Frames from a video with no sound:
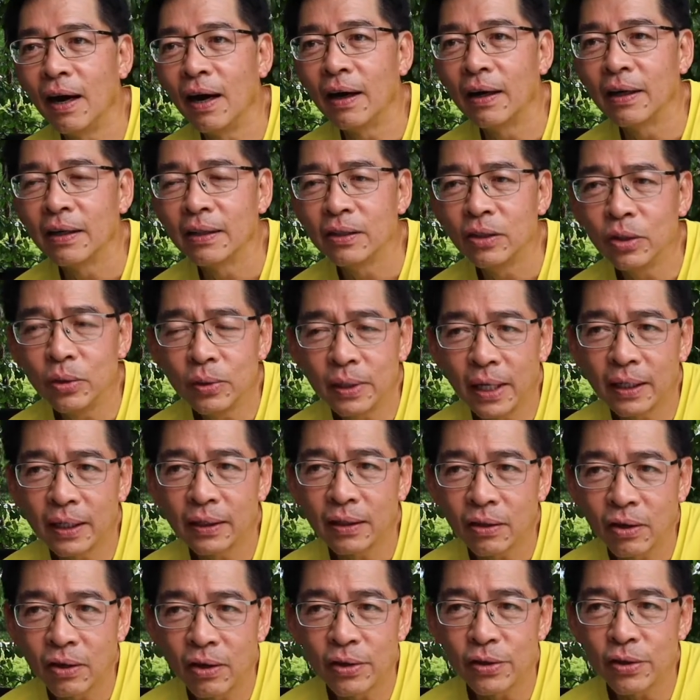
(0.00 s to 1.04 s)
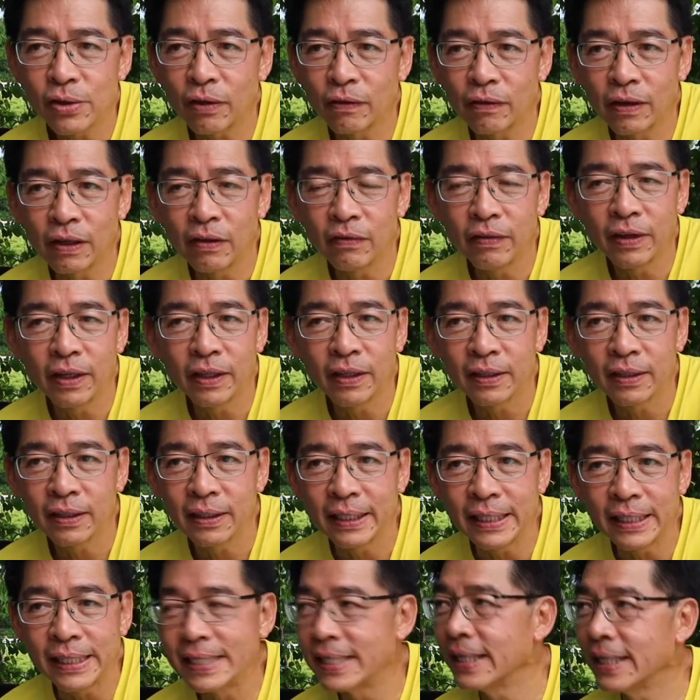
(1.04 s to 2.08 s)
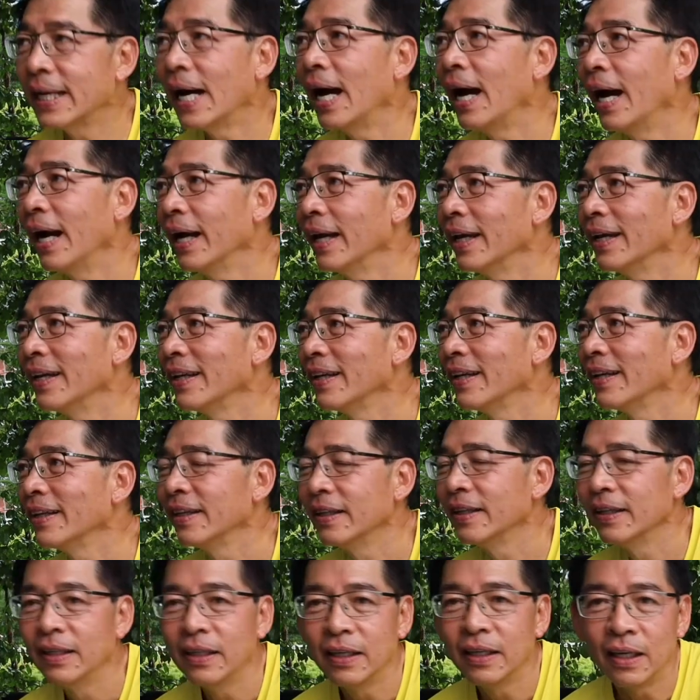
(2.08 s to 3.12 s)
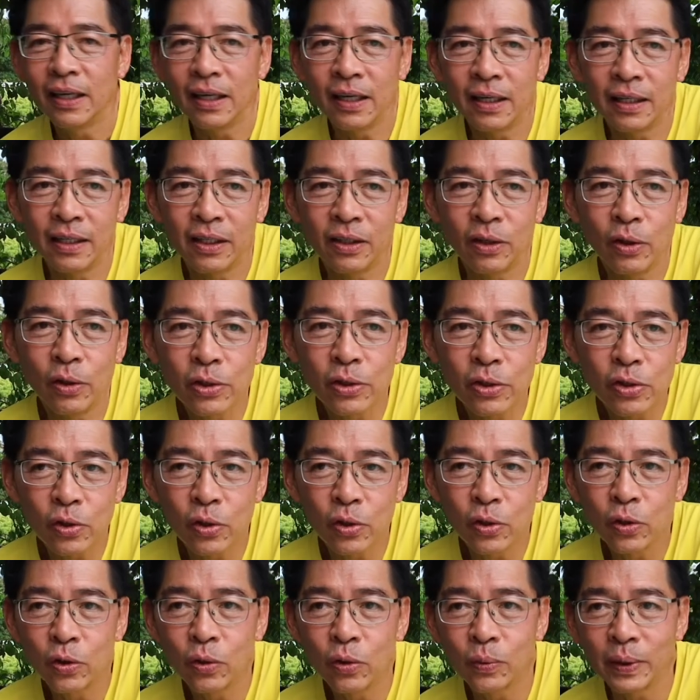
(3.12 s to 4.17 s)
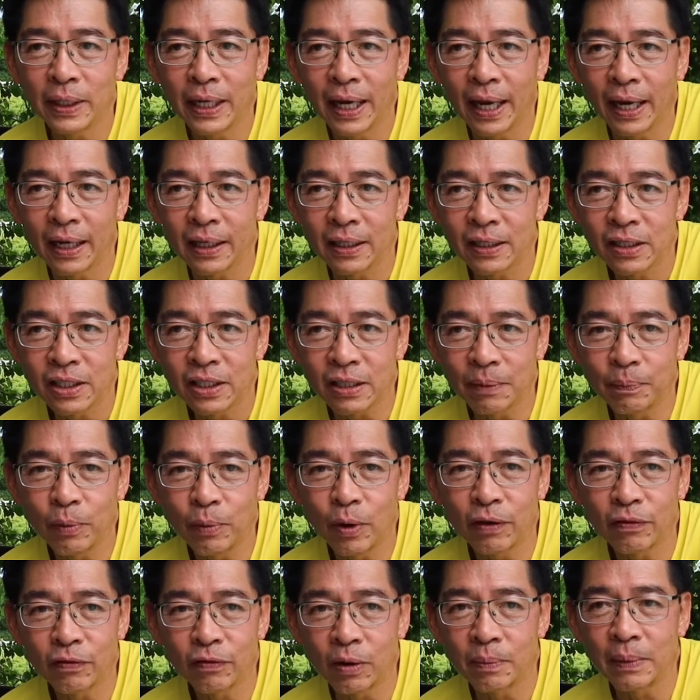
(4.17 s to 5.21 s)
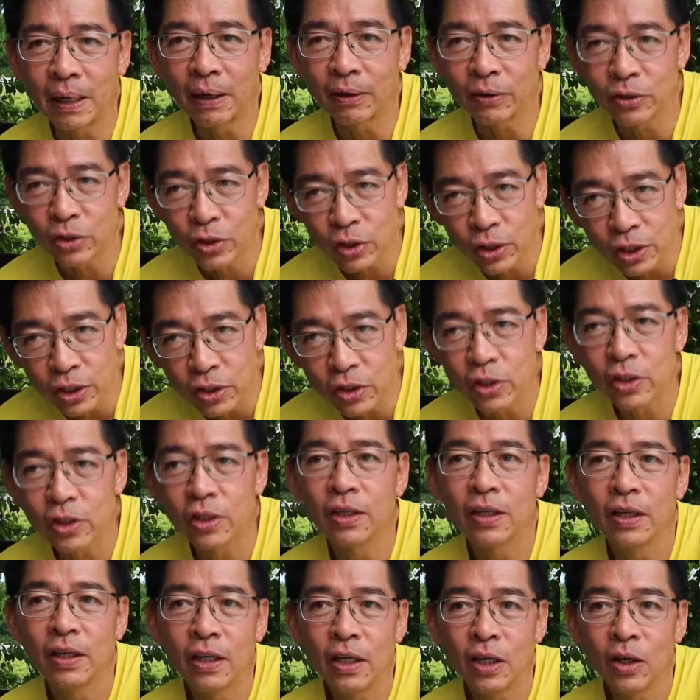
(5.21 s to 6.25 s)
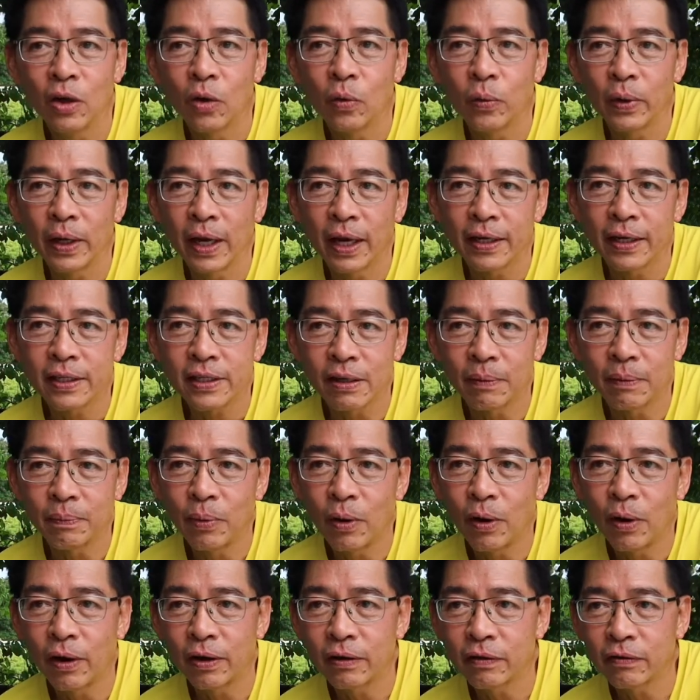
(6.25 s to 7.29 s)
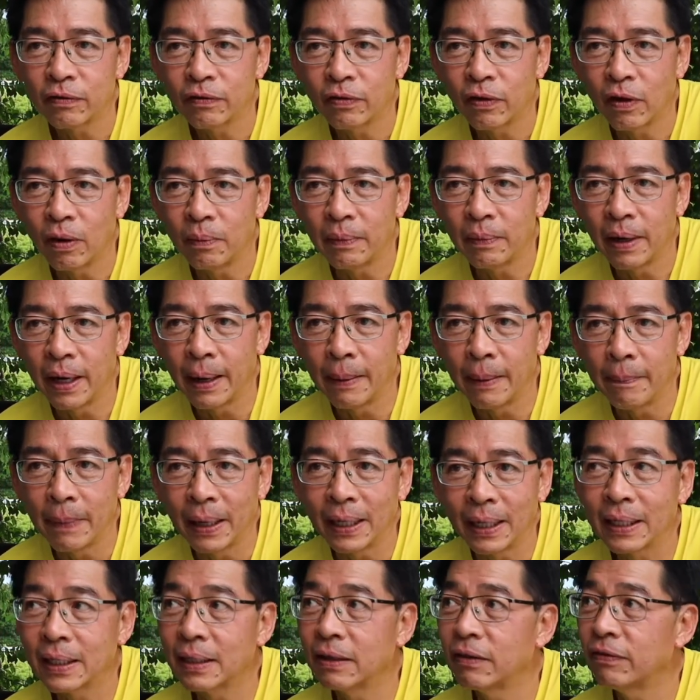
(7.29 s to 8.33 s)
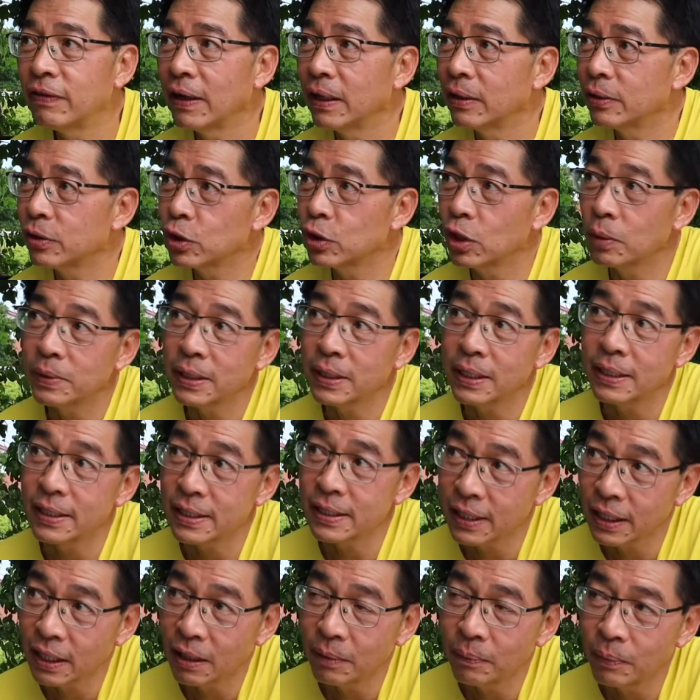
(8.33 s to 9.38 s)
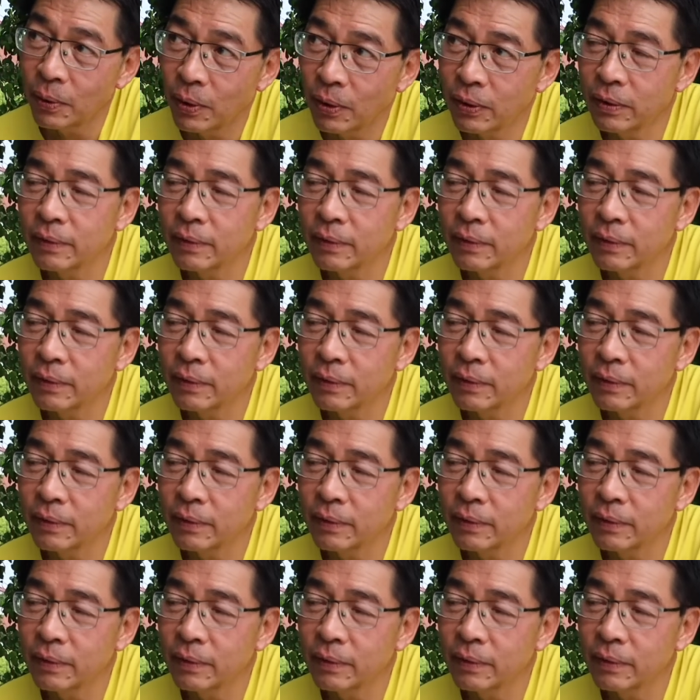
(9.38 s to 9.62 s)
Yunnan, the cost of living isn't high. Also, we had support from our church. We had support from medical fellowships in Singapore.